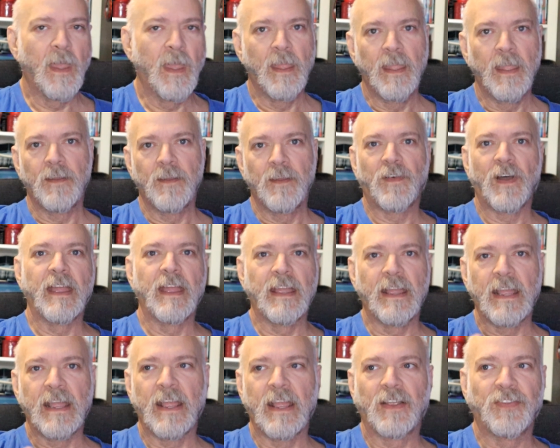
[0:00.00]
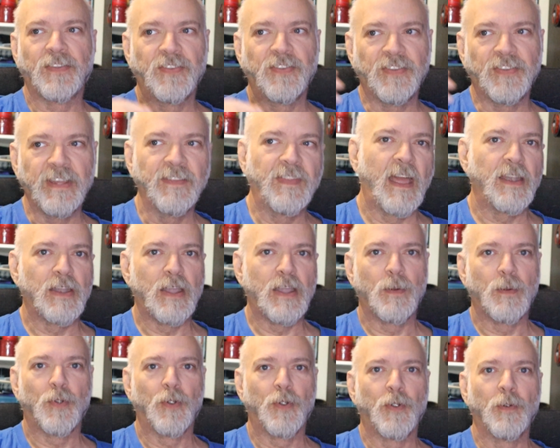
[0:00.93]
If I exceed that
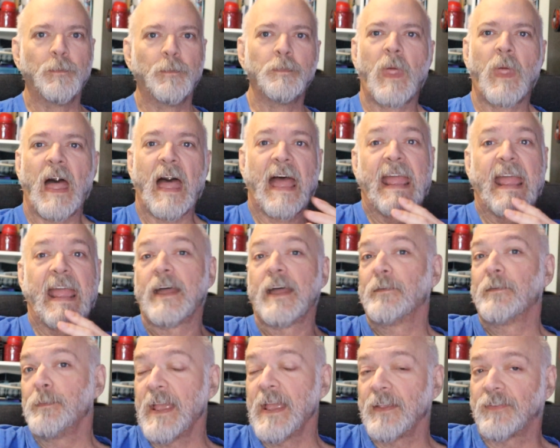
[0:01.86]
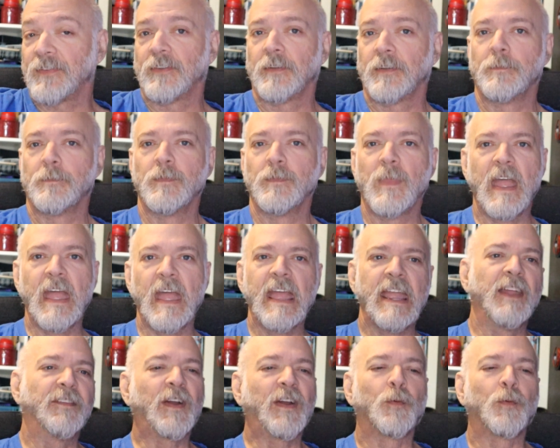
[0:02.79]
number, I have missed.
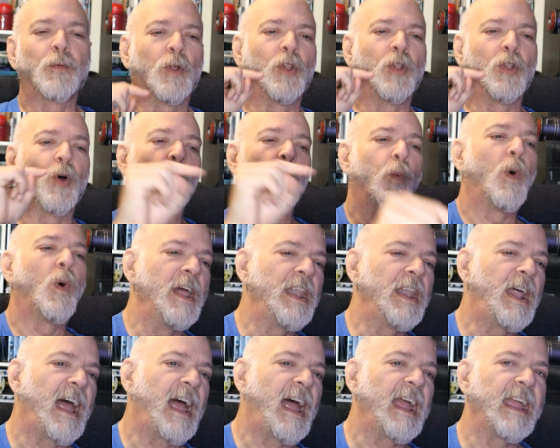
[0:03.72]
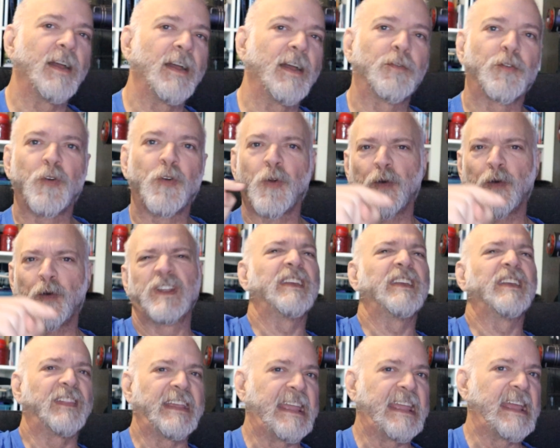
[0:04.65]
If I roll a 1, I have
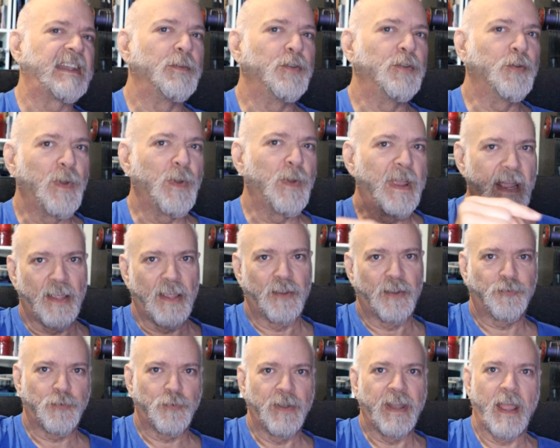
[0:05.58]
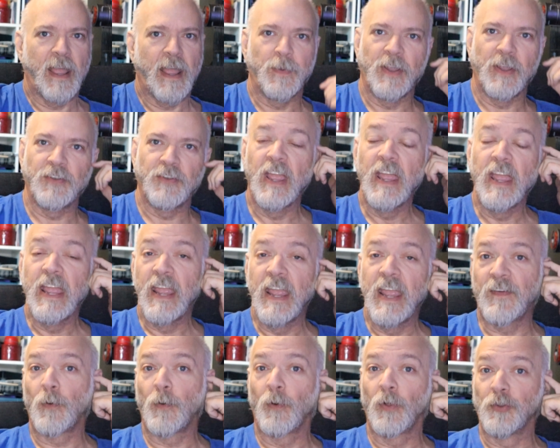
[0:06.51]
critically hit. I'm doing extra damage. If
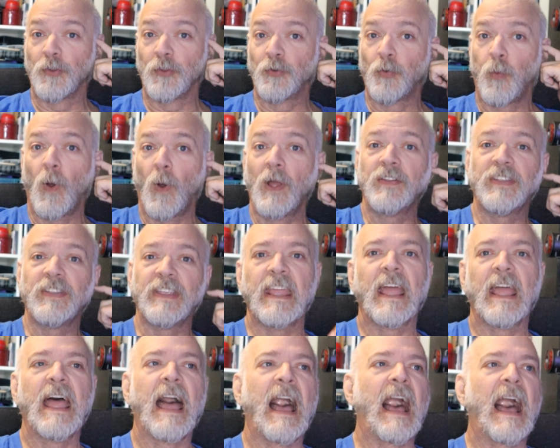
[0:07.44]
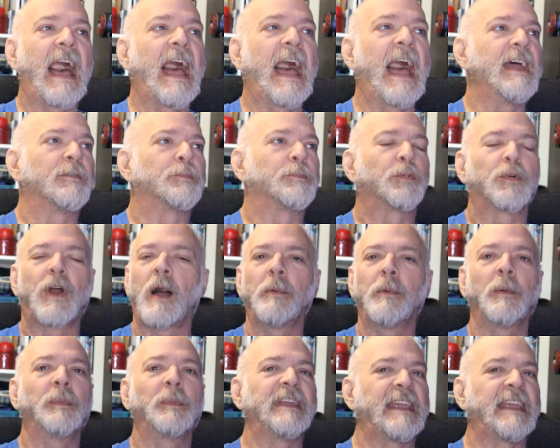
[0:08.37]
I roll a 20, I have
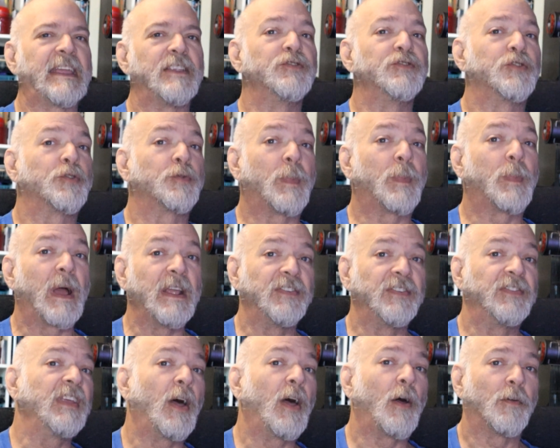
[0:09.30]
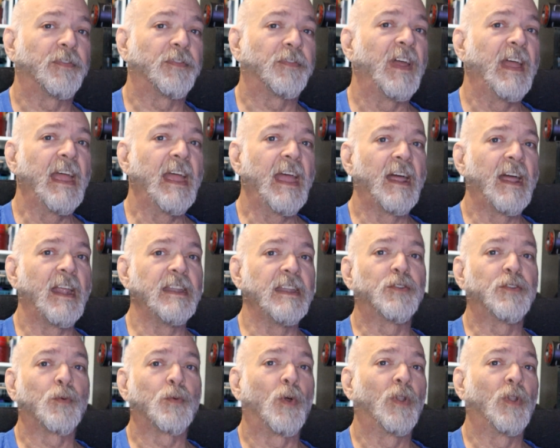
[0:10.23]
probably injured myself, and I
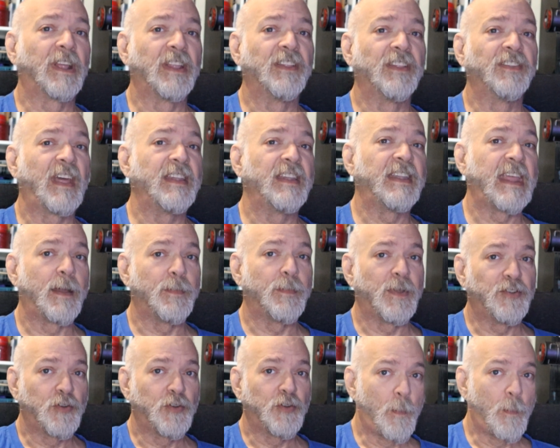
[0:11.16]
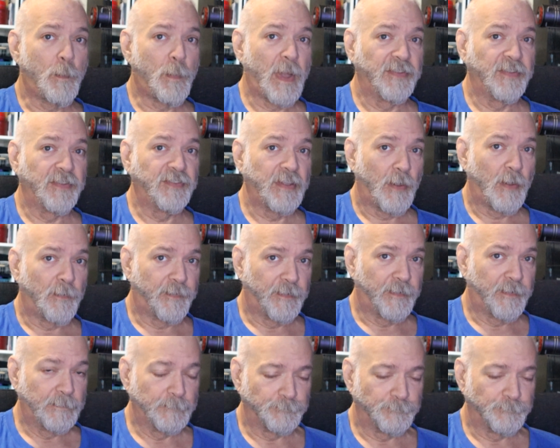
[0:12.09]
need to roll against that damage myself.